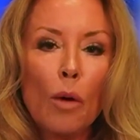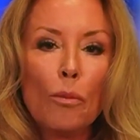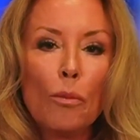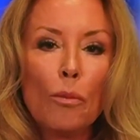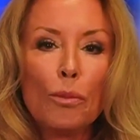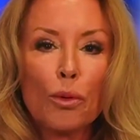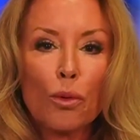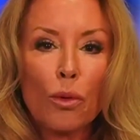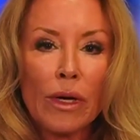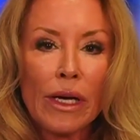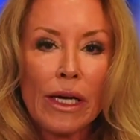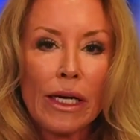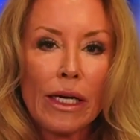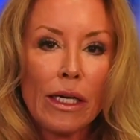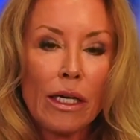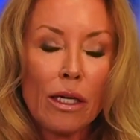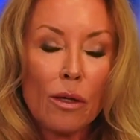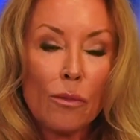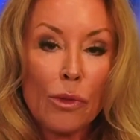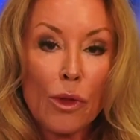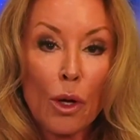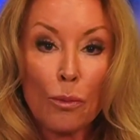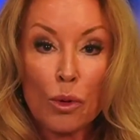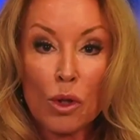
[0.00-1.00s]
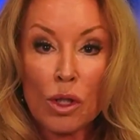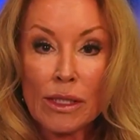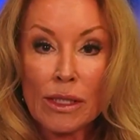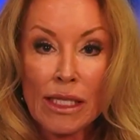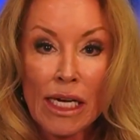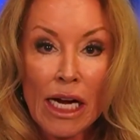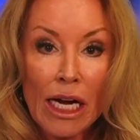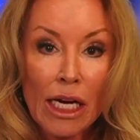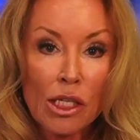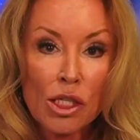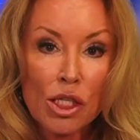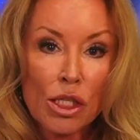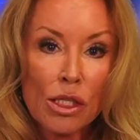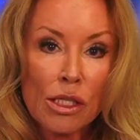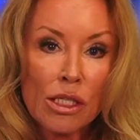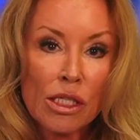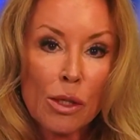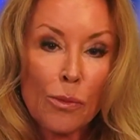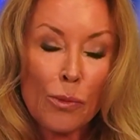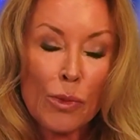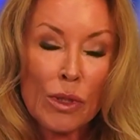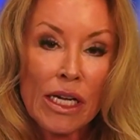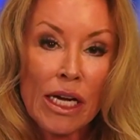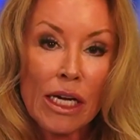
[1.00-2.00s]
bringing the protections
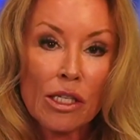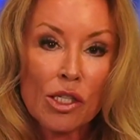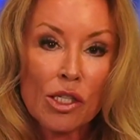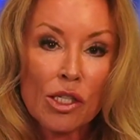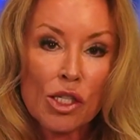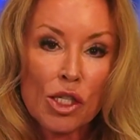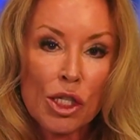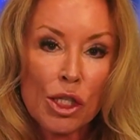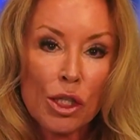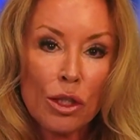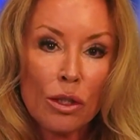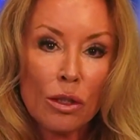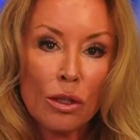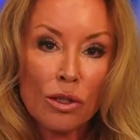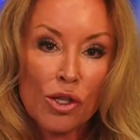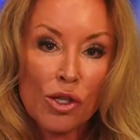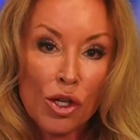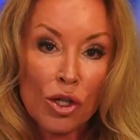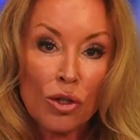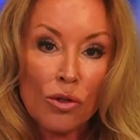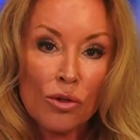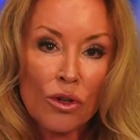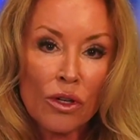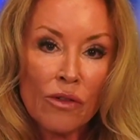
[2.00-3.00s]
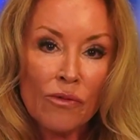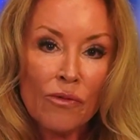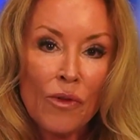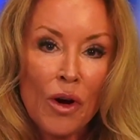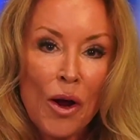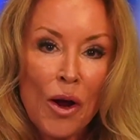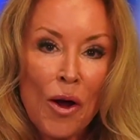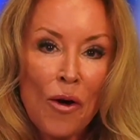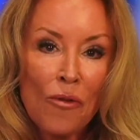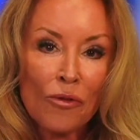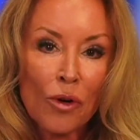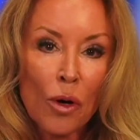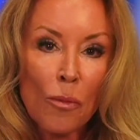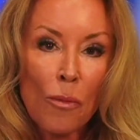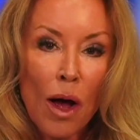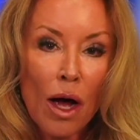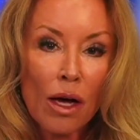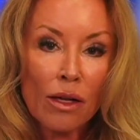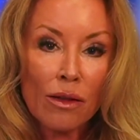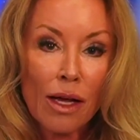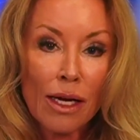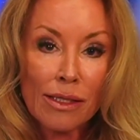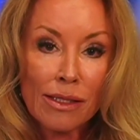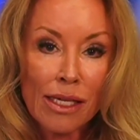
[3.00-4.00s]
to protect children from
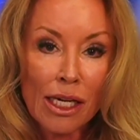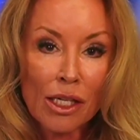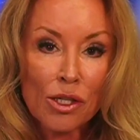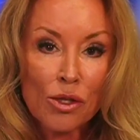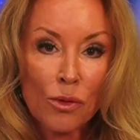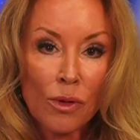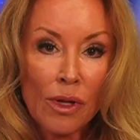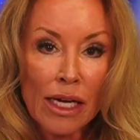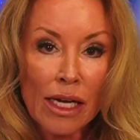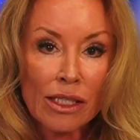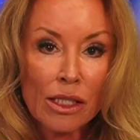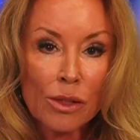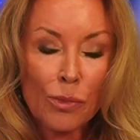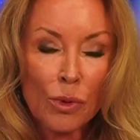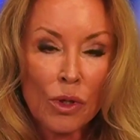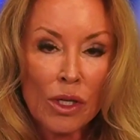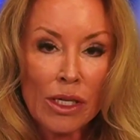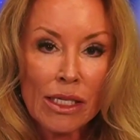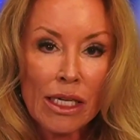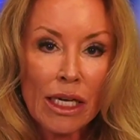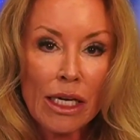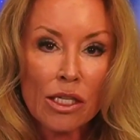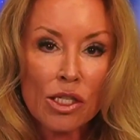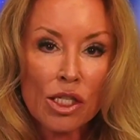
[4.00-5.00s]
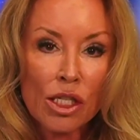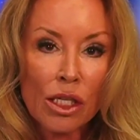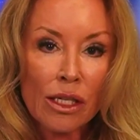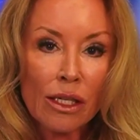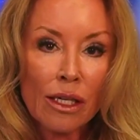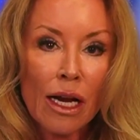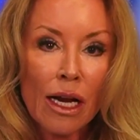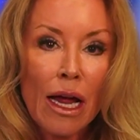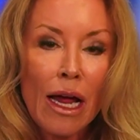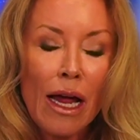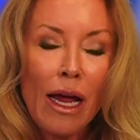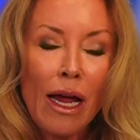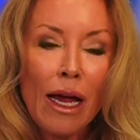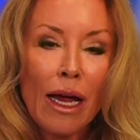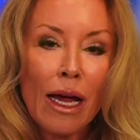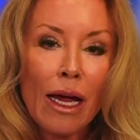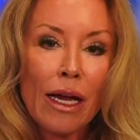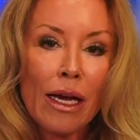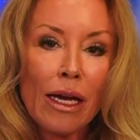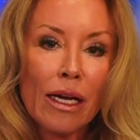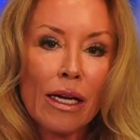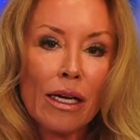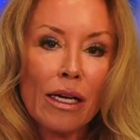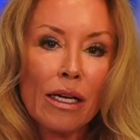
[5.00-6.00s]
online sexual exploitation.
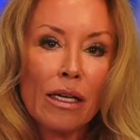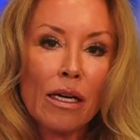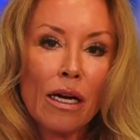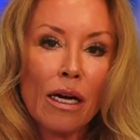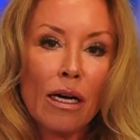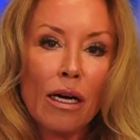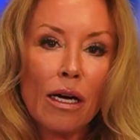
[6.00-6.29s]
And